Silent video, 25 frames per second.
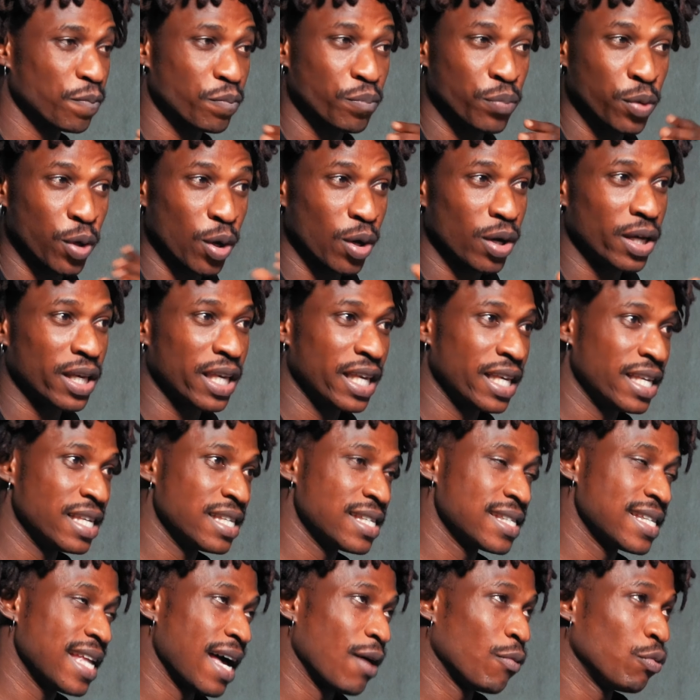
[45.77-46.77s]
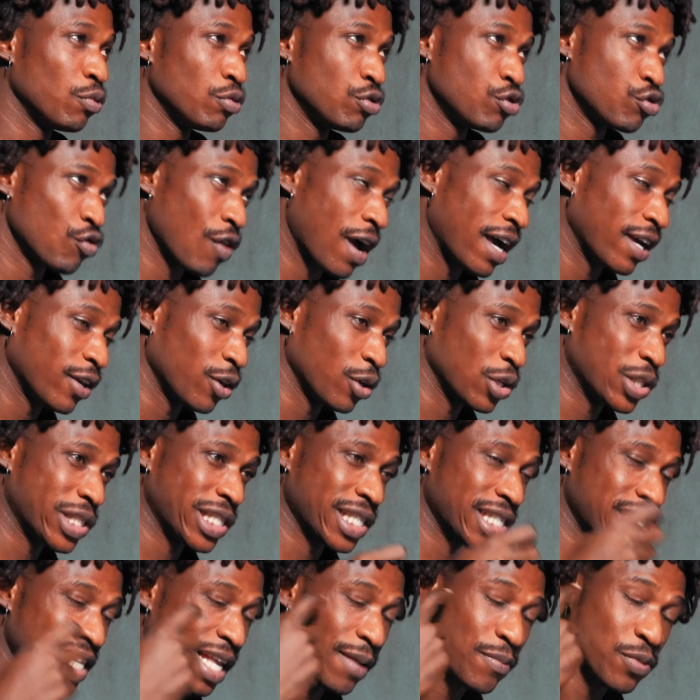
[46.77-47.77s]
plugins that will drag your
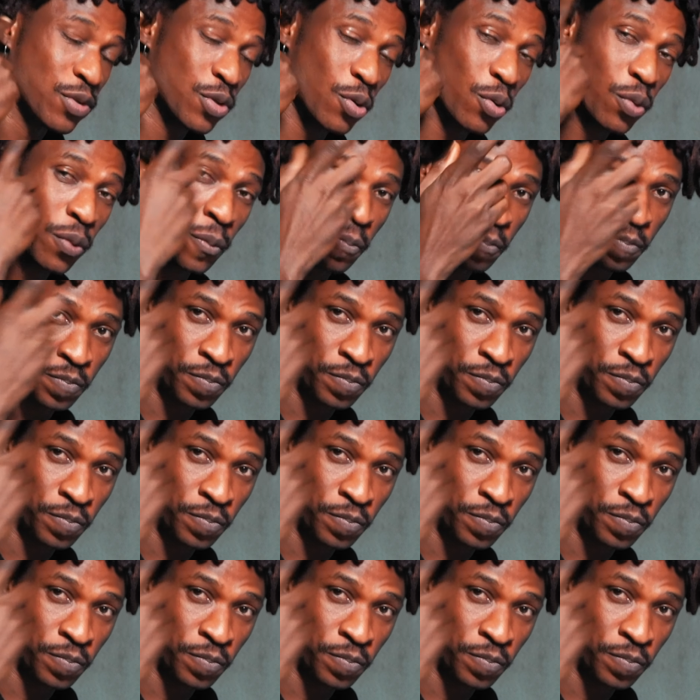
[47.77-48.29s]
system, so